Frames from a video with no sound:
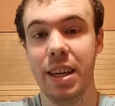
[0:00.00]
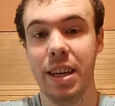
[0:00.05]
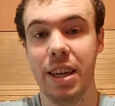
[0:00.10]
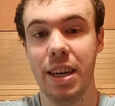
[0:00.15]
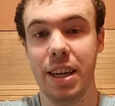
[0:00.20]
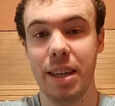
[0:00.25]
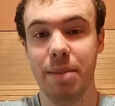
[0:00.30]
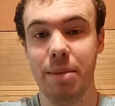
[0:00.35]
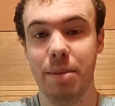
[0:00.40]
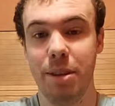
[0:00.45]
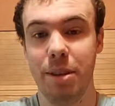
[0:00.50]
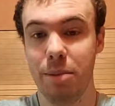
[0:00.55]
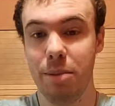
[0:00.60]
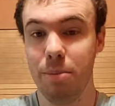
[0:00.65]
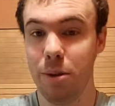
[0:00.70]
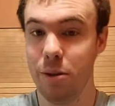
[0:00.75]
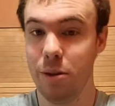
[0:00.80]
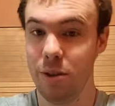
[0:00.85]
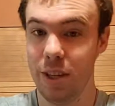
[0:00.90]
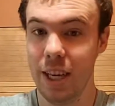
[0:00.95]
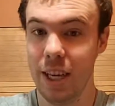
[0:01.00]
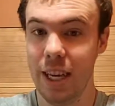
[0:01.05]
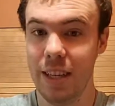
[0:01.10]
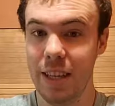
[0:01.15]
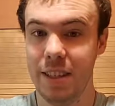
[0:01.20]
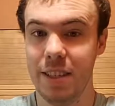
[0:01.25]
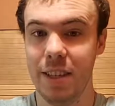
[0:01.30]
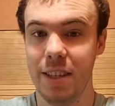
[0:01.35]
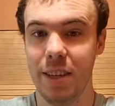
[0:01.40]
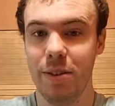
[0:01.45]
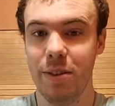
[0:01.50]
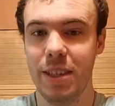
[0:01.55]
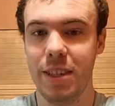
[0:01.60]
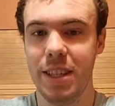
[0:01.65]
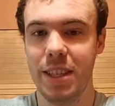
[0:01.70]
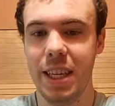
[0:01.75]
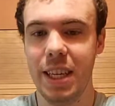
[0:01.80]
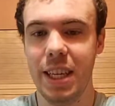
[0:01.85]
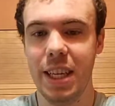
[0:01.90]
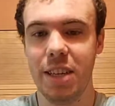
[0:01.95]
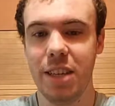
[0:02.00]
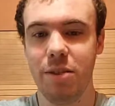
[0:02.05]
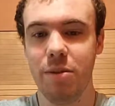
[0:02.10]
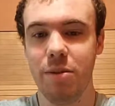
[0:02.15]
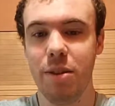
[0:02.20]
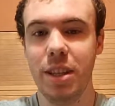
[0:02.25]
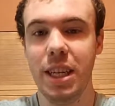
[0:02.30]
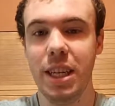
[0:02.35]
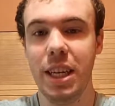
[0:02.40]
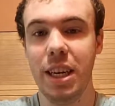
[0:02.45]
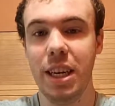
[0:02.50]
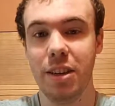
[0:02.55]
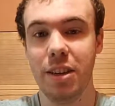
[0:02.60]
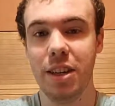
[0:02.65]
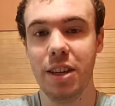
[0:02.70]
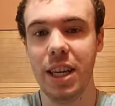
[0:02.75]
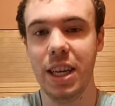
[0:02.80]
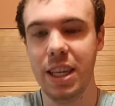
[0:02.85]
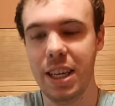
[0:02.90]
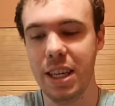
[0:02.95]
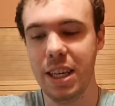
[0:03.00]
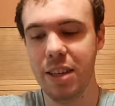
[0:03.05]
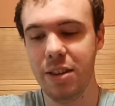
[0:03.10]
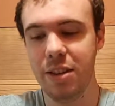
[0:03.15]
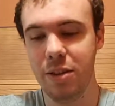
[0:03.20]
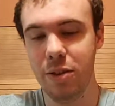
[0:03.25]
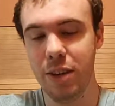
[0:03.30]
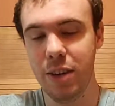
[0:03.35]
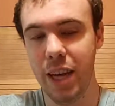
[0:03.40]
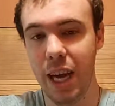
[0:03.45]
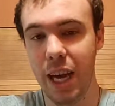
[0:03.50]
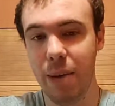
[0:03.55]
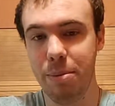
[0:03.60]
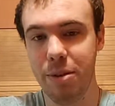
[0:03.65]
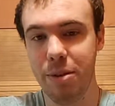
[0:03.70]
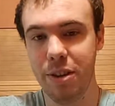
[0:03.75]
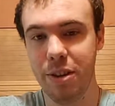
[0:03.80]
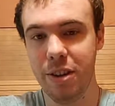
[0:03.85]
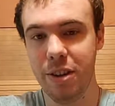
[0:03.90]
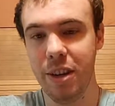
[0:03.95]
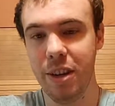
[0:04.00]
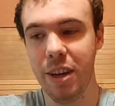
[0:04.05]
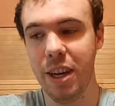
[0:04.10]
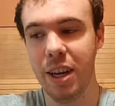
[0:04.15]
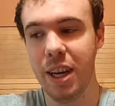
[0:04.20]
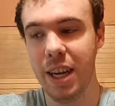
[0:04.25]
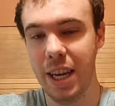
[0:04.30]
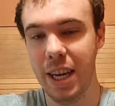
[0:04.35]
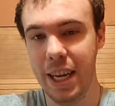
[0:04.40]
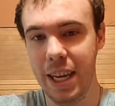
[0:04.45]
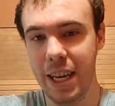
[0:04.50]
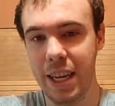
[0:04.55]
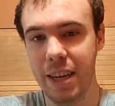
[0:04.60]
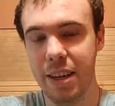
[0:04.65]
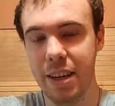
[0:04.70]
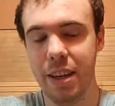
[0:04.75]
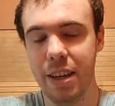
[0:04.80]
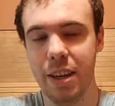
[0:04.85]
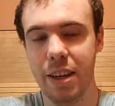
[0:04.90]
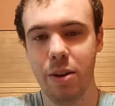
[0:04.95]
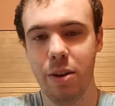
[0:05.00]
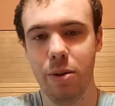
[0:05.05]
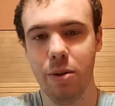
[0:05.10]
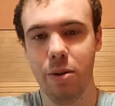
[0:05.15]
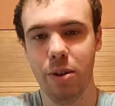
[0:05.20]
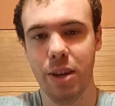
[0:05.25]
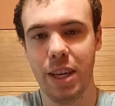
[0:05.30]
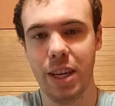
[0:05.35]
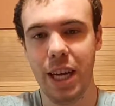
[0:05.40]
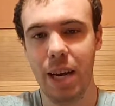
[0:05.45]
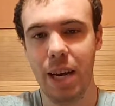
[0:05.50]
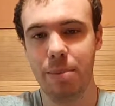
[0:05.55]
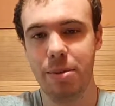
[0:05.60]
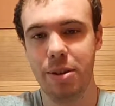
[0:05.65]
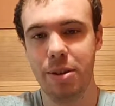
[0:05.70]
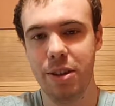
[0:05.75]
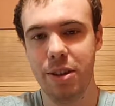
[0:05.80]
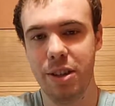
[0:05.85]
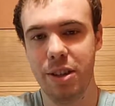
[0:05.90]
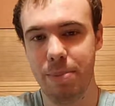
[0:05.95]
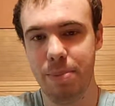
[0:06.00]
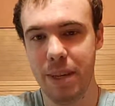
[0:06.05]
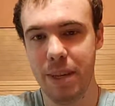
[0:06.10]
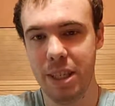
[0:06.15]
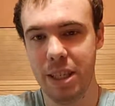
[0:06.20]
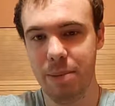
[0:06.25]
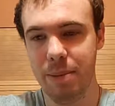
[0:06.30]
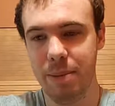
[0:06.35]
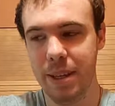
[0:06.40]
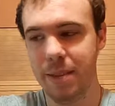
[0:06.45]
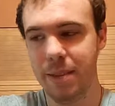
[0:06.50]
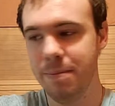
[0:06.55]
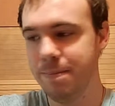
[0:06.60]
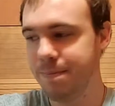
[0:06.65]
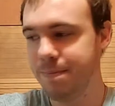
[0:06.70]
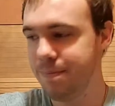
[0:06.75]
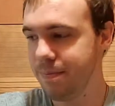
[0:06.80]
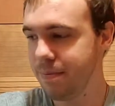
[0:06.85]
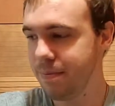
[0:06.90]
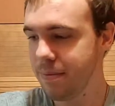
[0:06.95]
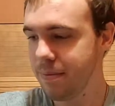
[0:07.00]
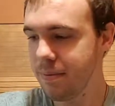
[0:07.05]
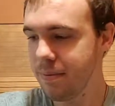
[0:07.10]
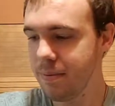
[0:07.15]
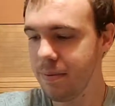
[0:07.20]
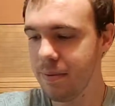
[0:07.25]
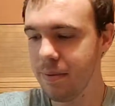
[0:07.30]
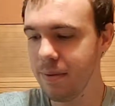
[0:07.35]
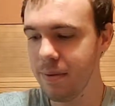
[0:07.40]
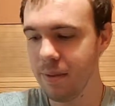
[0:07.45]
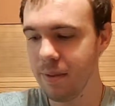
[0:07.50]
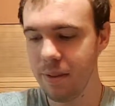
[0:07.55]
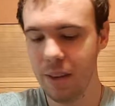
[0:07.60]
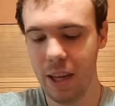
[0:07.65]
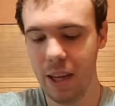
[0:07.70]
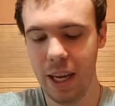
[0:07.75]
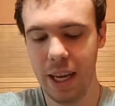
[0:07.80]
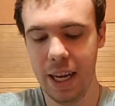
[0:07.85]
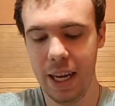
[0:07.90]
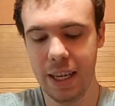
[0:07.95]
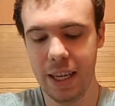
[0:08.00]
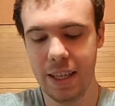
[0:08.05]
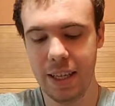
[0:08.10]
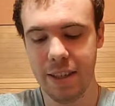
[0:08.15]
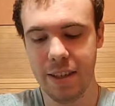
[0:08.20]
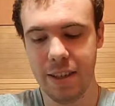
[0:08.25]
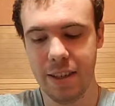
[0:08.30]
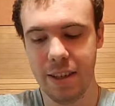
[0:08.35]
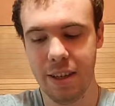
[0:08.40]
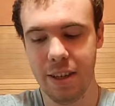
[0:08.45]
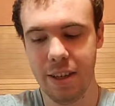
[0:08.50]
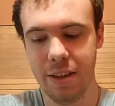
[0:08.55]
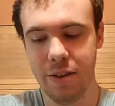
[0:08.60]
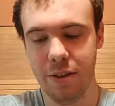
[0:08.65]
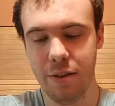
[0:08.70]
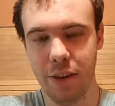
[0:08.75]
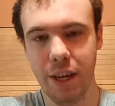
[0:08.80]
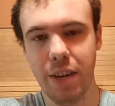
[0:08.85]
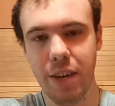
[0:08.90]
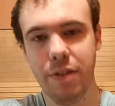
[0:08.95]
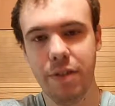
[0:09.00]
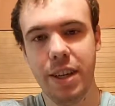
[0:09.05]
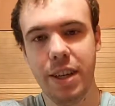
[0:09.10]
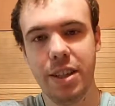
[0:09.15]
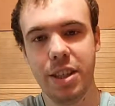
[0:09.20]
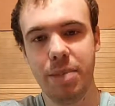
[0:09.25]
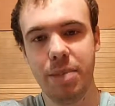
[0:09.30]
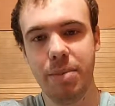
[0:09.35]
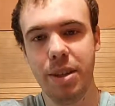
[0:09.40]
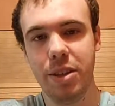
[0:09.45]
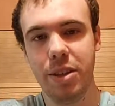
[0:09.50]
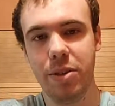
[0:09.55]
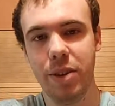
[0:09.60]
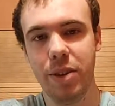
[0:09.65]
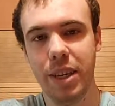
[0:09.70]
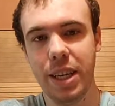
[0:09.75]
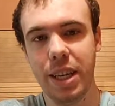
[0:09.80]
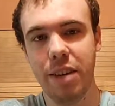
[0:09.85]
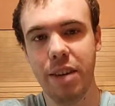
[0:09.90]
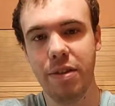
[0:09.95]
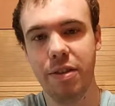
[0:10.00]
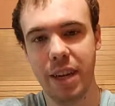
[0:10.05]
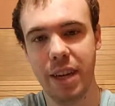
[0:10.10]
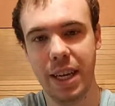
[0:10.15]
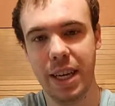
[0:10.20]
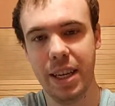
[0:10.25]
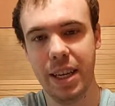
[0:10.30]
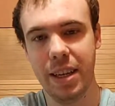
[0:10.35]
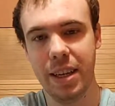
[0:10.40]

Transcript: Under most cases, I would say that it's really a good idea to capture it or capture a specimen and try to find somebody to identify it.